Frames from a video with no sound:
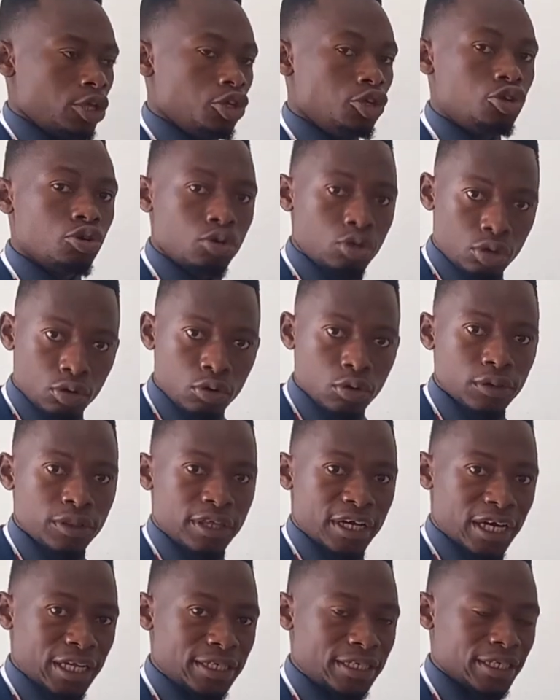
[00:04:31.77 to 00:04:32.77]
you know
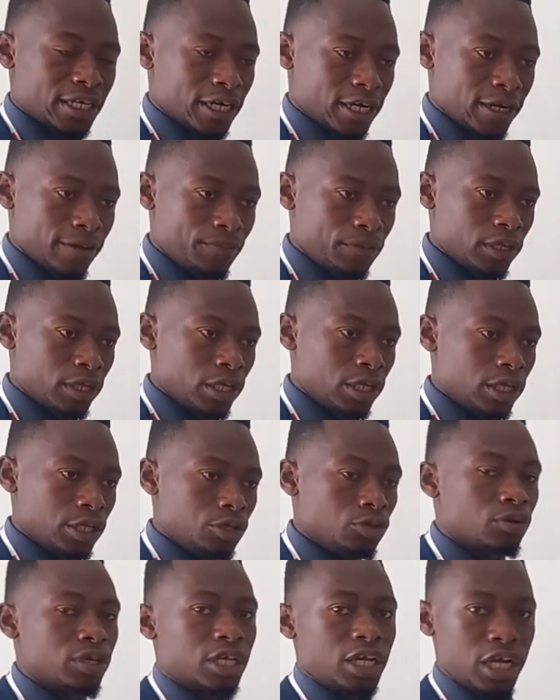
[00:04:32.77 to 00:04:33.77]
that
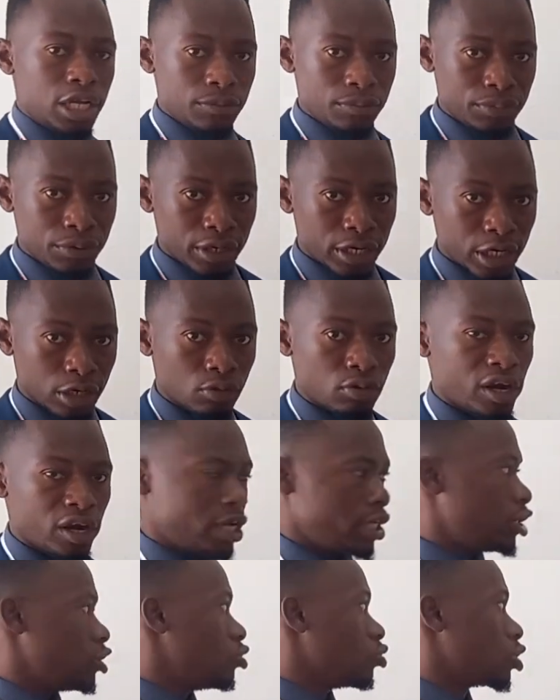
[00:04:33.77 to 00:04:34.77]
you can be
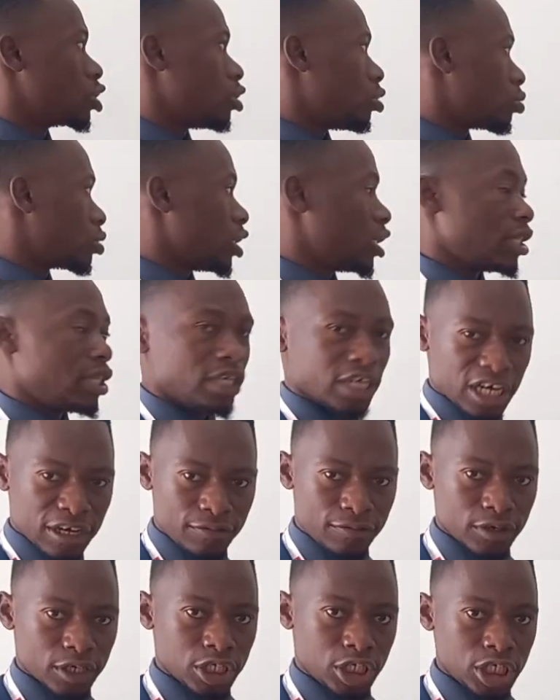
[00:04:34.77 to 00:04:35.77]
required to calculate the
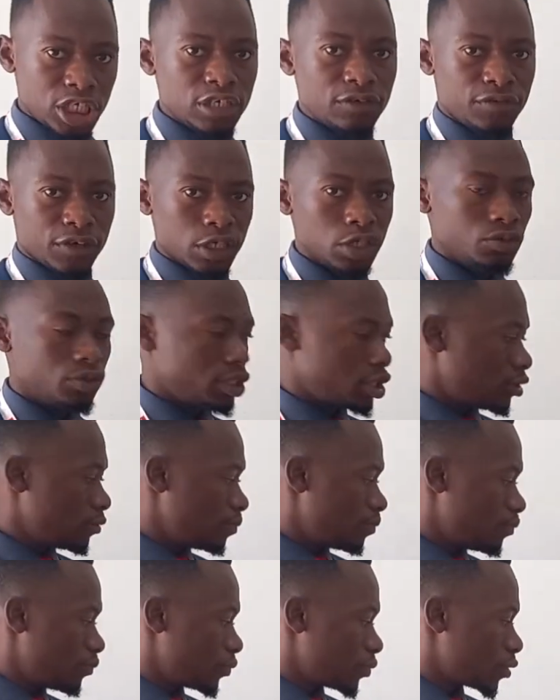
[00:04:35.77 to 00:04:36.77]
average inventory.
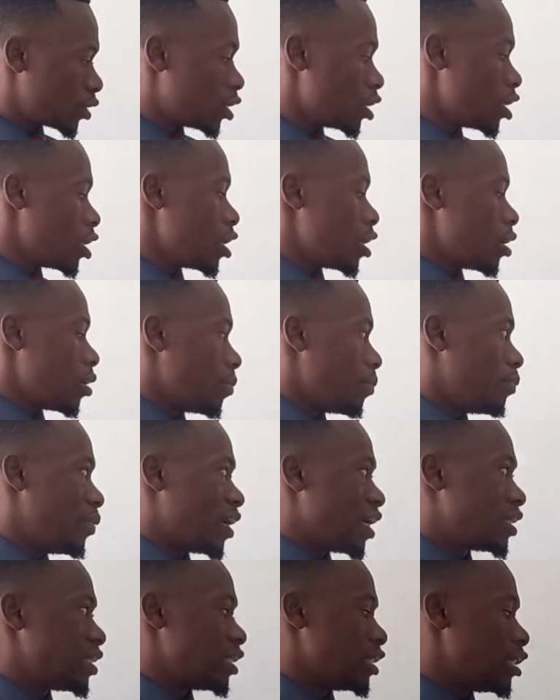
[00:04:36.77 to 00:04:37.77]

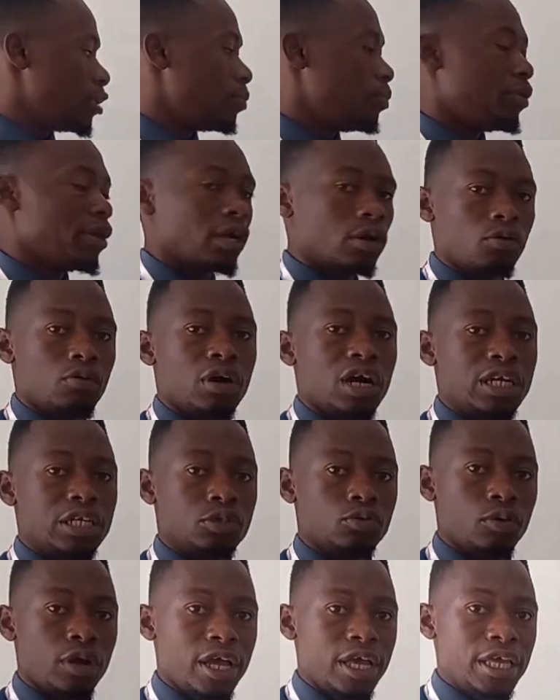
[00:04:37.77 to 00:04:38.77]
But the
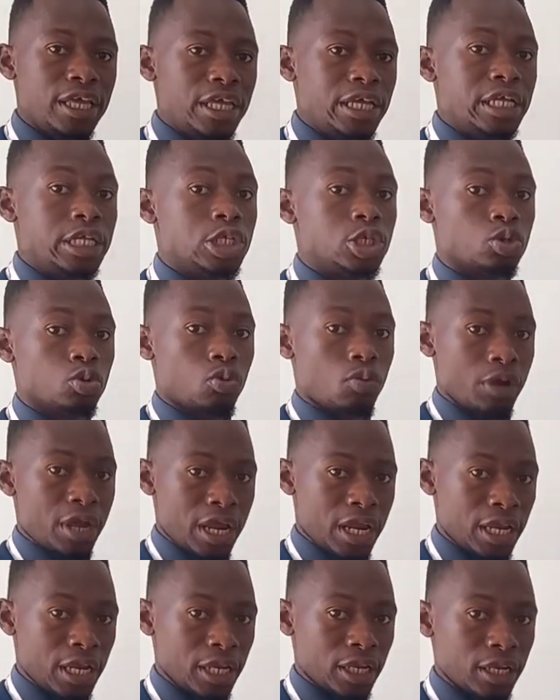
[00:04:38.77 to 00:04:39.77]
backward way is
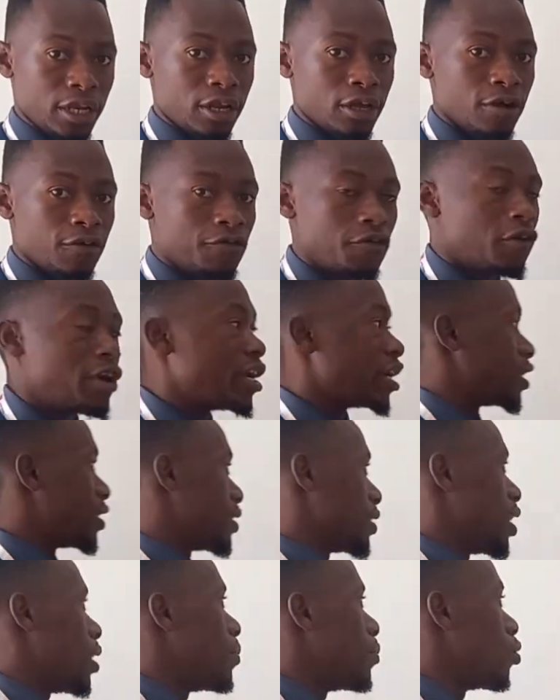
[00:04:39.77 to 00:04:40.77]
when, for
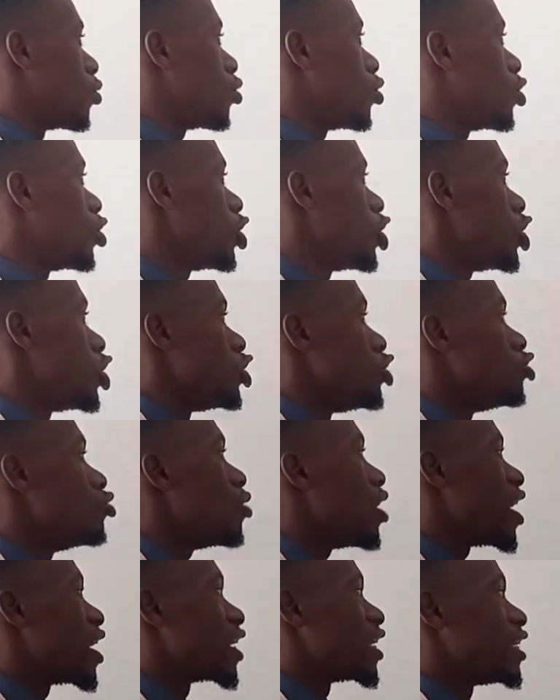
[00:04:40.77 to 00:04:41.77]
example,
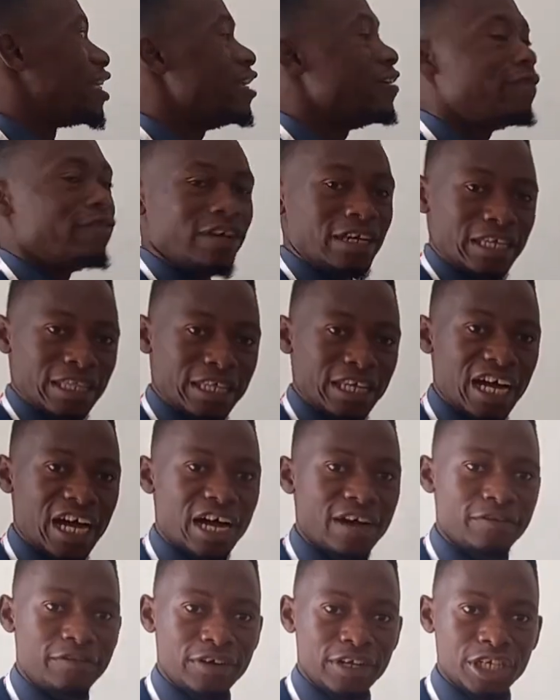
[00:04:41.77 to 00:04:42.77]
you are given the
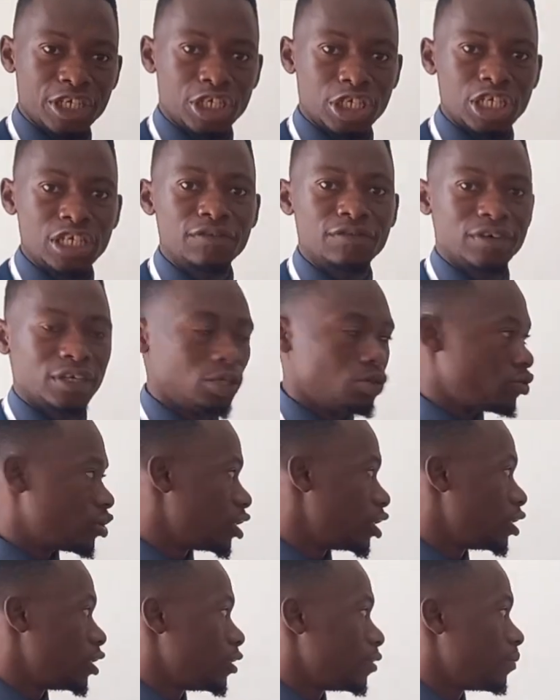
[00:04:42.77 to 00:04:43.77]
average
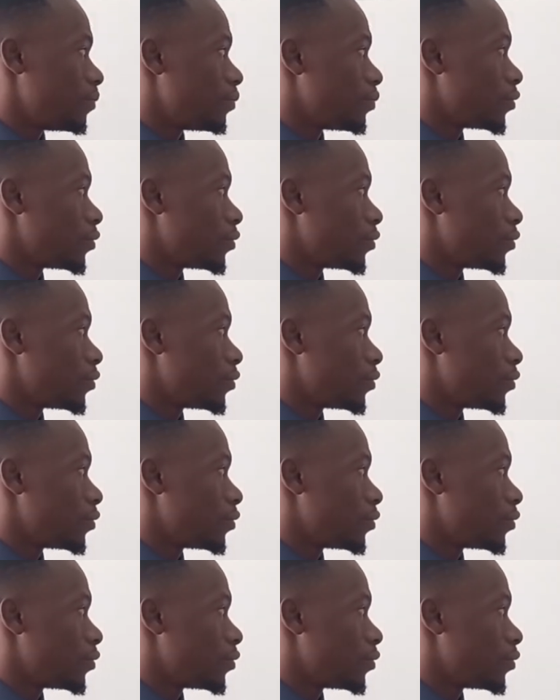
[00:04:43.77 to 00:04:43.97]
inventory.